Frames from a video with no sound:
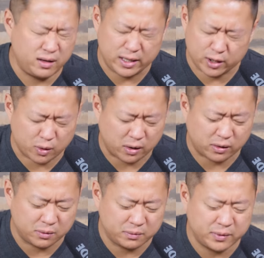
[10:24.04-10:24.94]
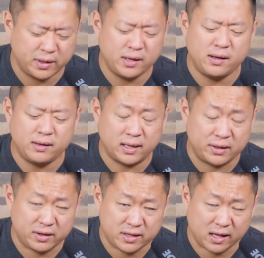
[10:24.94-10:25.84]
and you're welcome.
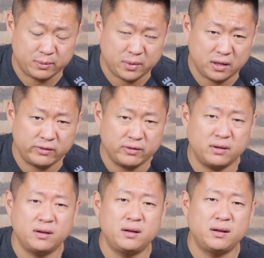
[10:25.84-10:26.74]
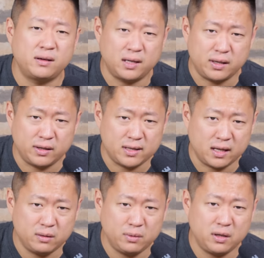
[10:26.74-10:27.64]
Get the Italian beef. Get the
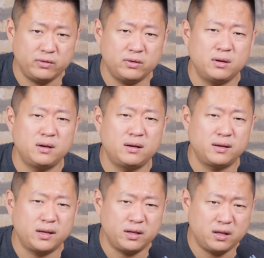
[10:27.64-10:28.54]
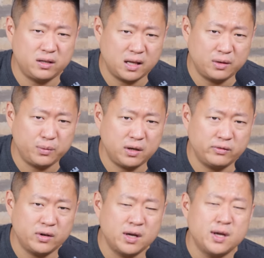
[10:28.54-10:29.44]
Italian beef. Get the Italian beef.
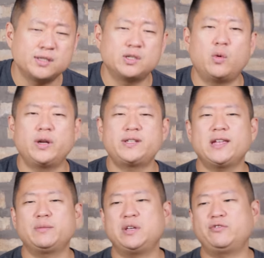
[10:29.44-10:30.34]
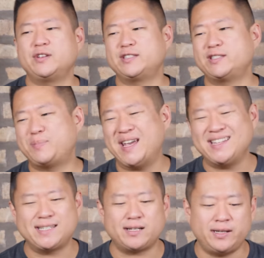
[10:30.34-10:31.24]
So what Italian beef is is
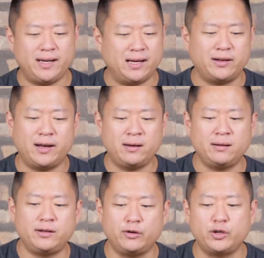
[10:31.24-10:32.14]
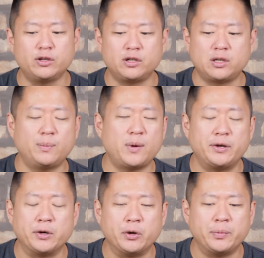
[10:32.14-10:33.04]
basically, and again, you know, you can look it up on
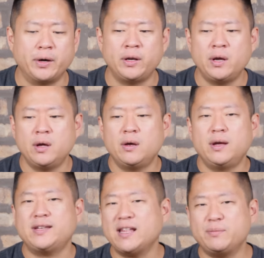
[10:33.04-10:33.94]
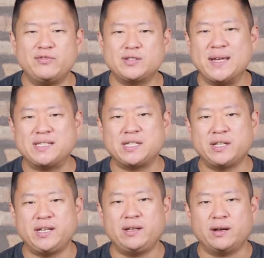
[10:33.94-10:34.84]
your own, but Italian beef is
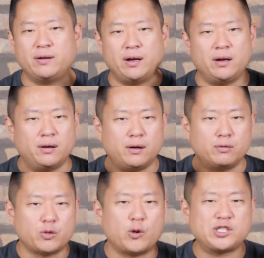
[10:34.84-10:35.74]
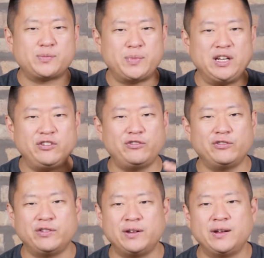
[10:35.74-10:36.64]
basically a, a, a roast beef